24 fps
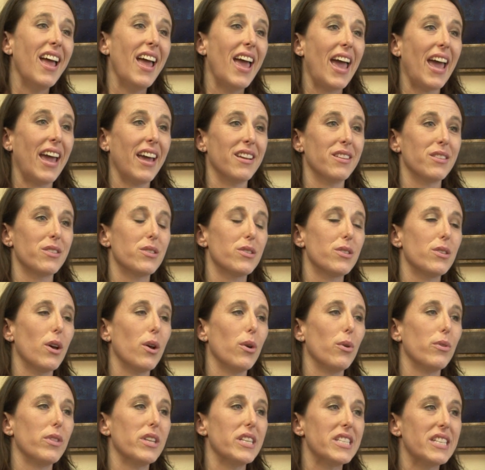And
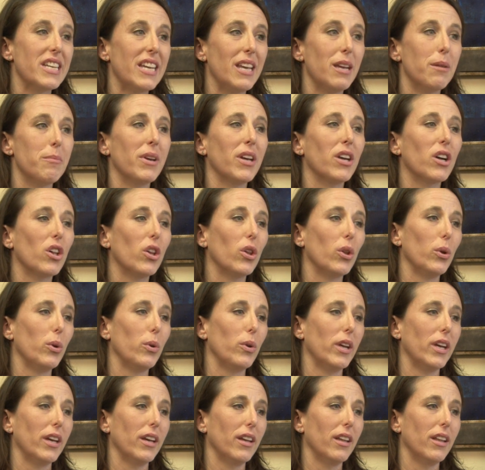so the team
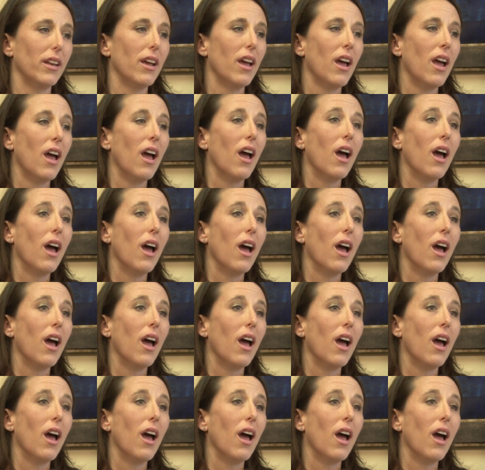included,